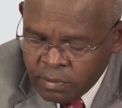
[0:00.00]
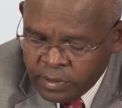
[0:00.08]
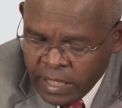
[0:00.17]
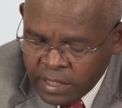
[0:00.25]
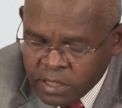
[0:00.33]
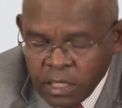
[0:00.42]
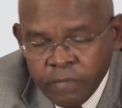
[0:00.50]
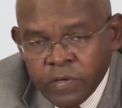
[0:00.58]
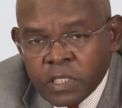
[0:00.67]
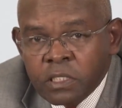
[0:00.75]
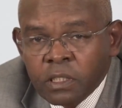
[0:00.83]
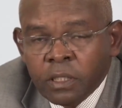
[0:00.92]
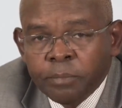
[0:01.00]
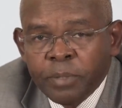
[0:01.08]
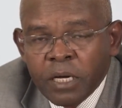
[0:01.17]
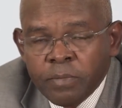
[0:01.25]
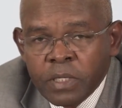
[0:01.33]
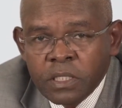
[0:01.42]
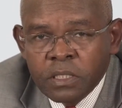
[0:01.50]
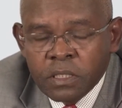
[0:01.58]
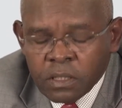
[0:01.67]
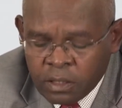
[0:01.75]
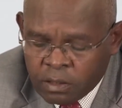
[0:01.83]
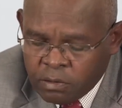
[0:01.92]
debt service
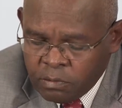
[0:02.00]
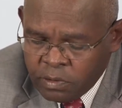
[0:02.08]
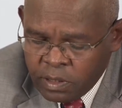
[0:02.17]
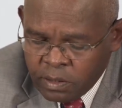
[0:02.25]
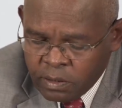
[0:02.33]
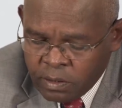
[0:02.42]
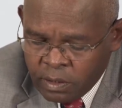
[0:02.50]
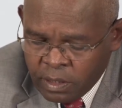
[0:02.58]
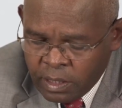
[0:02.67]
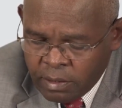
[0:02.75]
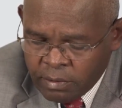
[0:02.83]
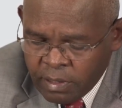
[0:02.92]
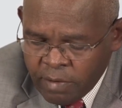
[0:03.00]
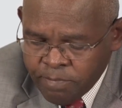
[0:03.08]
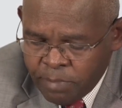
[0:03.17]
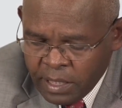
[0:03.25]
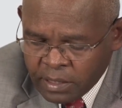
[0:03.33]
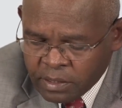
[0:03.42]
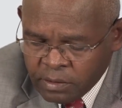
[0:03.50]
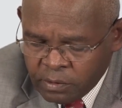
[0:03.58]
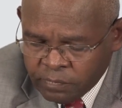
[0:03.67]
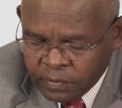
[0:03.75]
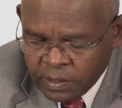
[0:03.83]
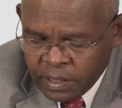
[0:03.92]
payments, including the impact
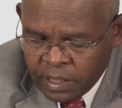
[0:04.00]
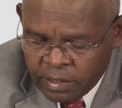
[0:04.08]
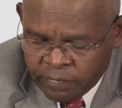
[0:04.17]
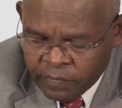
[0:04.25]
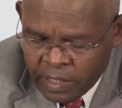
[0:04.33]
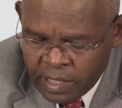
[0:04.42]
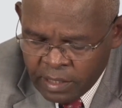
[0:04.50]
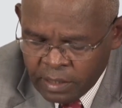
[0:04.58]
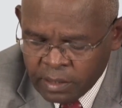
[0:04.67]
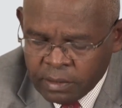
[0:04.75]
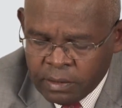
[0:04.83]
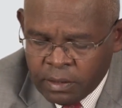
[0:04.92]
of a higher